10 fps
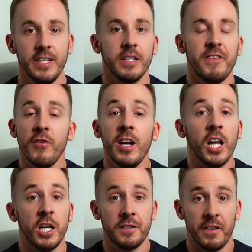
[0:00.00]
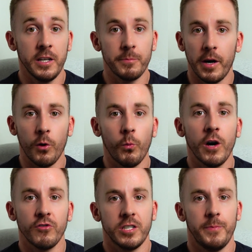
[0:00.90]
a very large fund by a
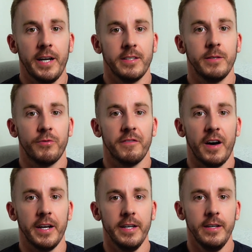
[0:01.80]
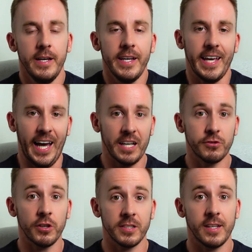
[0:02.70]
well-respected provider. It has
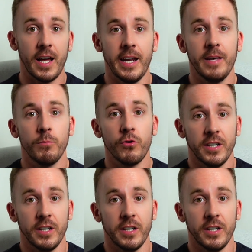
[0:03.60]
got a slightly more